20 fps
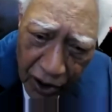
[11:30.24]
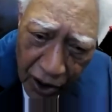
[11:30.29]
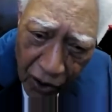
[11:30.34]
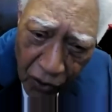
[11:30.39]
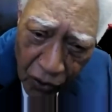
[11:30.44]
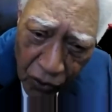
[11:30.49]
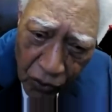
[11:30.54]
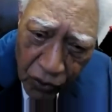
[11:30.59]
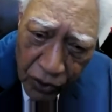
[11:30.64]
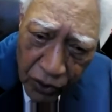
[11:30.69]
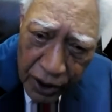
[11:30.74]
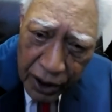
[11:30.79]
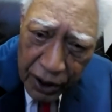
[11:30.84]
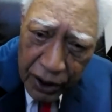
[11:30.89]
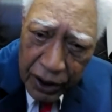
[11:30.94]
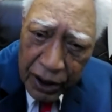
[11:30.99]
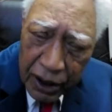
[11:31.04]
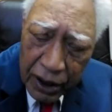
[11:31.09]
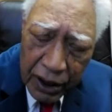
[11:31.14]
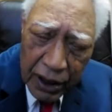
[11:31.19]
Loan
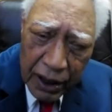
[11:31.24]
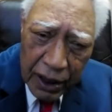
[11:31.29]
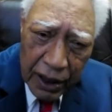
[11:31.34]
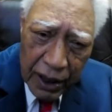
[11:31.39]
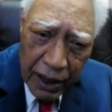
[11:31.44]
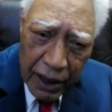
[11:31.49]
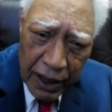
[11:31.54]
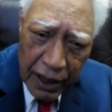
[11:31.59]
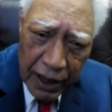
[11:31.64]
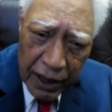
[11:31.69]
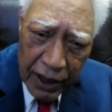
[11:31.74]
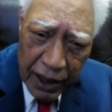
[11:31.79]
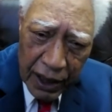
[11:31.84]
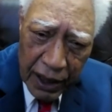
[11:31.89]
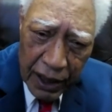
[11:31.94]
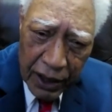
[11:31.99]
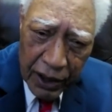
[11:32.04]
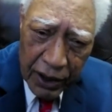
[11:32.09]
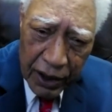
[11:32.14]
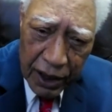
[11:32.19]
and and
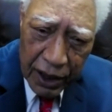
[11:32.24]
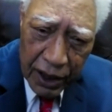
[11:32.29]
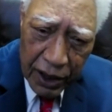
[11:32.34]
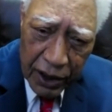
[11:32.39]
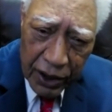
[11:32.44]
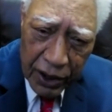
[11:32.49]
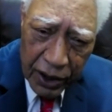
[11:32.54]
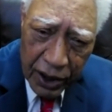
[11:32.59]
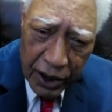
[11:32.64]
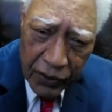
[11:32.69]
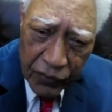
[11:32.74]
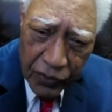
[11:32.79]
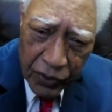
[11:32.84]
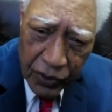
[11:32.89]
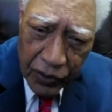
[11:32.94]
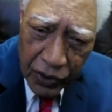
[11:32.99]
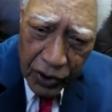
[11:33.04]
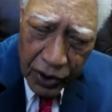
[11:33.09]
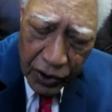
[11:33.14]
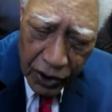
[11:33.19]
and and
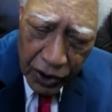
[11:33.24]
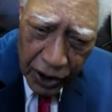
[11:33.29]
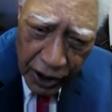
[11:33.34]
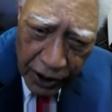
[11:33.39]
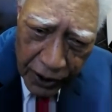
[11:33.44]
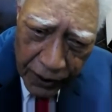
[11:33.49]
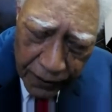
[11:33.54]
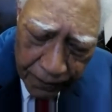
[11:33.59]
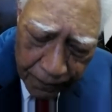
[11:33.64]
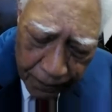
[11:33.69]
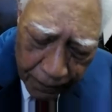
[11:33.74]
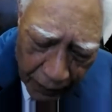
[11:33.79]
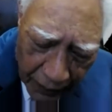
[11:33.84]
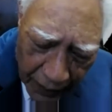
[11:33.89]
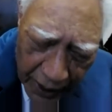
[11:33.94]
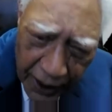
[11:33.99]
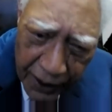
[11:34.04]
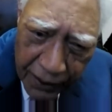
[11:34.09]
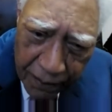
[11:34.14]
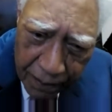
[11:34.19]
and a,
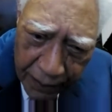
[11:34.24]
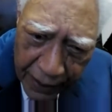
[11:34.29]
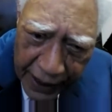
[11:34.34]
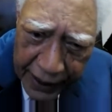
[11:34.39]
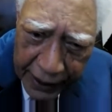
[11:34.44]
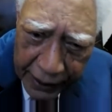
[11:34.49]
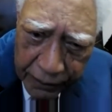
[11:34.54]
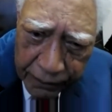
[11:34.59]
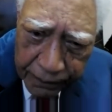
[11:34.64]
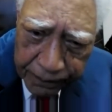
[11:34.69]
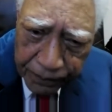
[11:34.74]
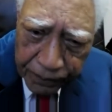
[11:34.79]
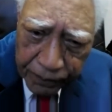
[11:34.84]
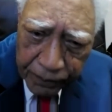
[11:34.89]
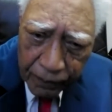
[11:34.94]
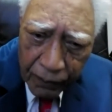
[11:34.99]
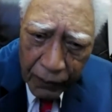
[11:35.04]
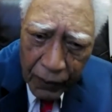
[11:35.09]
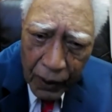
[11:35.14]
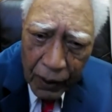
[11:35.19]
and a bank.
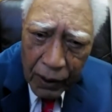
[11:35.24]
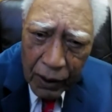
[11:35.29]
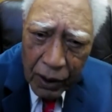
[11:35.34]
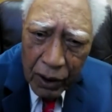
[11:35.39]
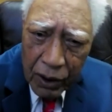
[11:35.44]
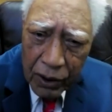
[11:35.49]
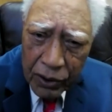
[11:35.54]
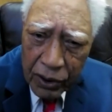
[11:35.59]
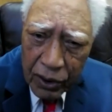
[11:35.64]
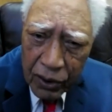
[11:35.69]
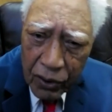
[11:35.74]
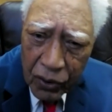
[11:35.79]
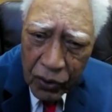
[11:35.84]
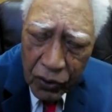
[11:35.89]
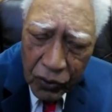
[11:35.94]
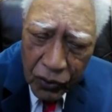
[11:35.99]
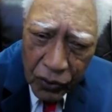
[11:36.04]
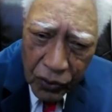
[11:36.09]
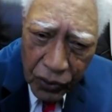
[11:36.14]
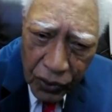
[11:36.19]
You
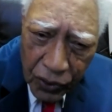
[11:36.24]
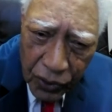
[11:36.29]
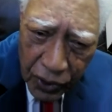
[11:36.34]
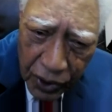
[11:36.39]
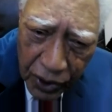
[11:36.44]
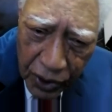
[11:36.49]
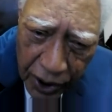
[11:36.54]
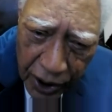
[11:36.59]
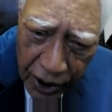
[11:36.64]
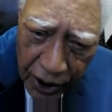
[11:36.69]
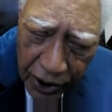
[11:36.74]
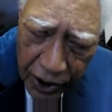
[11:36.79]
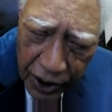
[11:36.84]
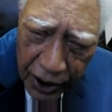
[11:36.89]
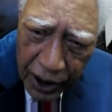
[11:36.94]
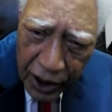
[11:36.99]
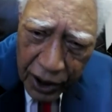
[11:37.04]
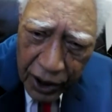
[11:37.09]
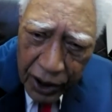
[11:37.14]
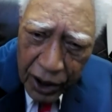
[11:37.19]
know, and
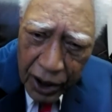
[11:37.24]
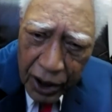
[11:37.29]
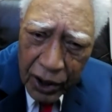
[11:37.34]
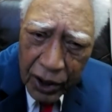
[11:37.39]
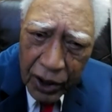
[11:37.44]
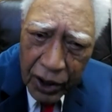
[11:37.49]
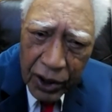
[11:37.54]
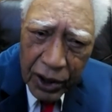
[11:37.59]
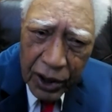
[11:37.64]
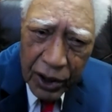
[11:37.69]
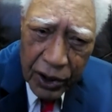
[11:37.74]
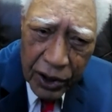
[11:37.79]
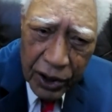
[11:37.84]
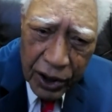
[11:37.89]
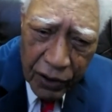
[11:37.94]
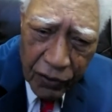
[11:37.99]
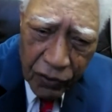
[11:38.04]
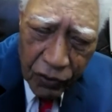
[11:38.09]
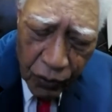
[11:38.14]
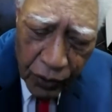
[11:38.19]
then, uh,
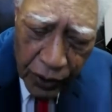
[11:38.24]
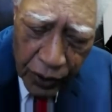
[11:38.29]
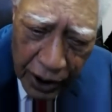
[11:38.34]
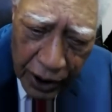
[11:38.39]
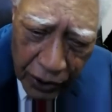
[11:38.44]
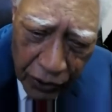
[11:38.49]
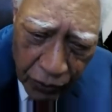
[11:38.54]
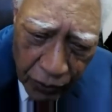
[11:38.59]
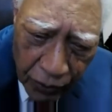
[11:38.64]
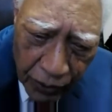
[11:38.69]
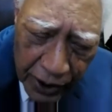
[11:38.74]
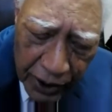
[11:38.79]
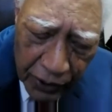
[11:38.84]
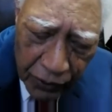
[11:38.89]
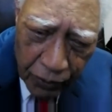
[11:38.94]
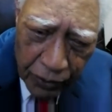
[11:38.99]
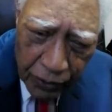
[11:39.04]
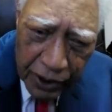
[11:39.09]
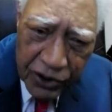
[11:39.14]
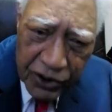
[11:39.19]
then we, we,
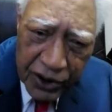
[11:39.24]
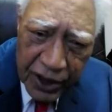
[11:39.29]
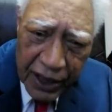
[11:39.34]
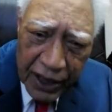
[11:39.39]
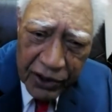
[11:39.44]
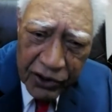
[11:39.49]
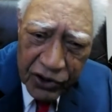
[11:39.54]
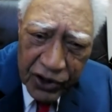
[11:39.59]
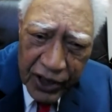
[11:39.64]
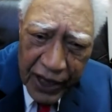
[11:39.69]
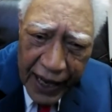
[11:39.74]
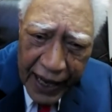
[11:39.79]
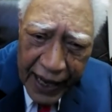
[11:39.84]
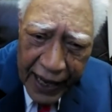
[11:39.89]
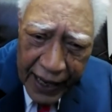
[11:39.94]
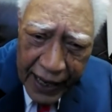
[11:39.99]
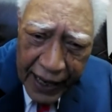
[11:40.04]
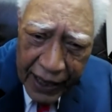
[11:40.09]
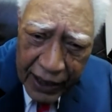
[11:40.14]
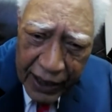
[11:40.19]
we set
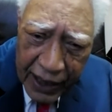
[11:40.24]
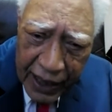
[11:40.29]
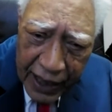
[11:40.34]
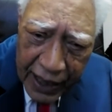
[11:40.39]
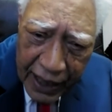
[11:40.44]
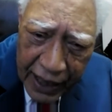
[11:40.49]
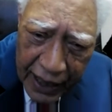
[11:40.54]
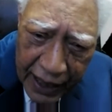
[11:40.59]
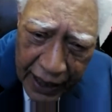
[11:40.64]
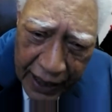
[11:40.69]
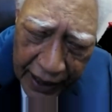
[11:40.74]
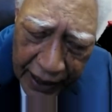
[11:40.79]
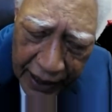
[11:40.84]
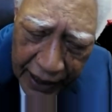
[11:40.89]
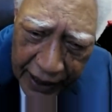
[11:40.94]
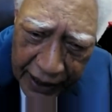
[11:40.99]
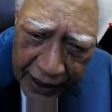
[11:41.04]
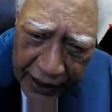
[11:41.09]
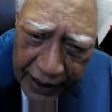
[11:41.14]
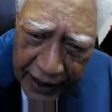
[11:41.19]
aside
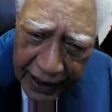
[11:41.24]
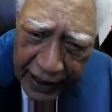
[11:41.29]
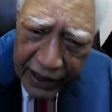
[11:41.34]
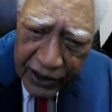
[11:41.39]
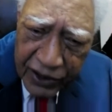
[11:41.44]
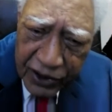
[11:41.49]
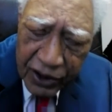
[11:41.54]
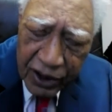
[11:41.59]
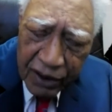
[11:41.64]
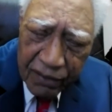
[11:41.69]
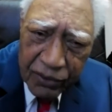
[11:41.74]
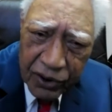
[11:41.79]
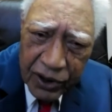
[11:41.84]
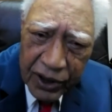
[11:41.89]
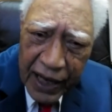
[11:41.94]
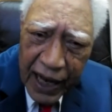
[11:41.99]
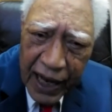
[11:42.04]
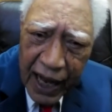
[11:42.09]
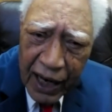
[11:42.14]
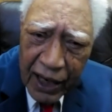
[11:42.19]
X number of
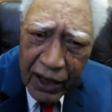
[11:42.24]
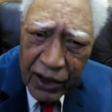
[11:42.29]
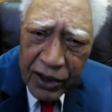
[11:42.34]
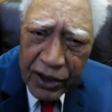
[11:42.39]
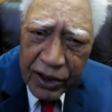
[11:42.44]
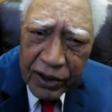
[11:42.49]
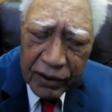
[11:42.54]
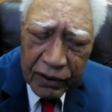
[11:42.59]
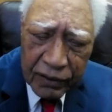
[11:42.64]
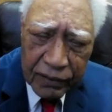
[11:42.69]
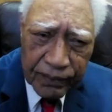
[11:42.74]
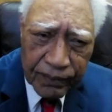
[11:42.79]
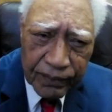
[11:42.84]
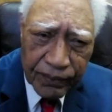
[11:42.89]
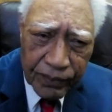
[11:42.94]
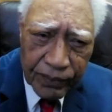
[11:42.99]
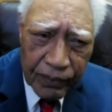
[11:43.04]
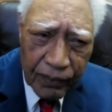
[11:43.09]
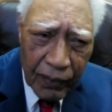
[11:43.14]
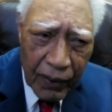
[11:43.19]
dollars
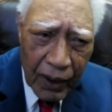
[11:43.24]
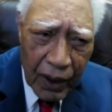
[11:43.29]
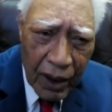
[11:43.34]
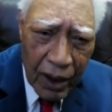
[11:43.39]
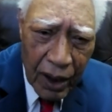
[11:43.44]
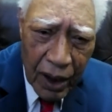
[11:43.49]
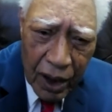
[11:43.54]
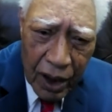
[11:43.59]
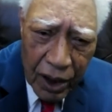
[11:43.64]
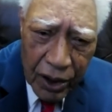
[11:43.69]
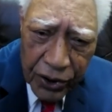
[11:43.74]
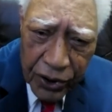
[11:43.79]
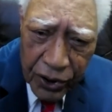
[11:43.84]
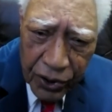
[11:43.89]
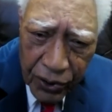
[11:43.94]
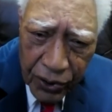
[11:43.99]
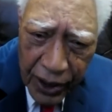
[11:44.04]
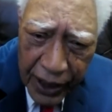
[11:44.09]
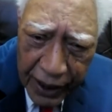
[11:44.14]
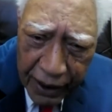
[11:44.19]

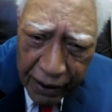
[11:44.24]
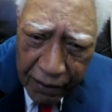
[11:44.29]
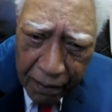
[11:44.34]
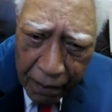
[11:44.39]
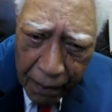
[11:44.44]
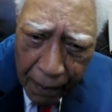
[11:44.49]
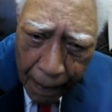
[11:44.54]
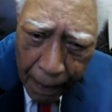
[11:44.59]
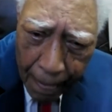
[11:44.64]
to help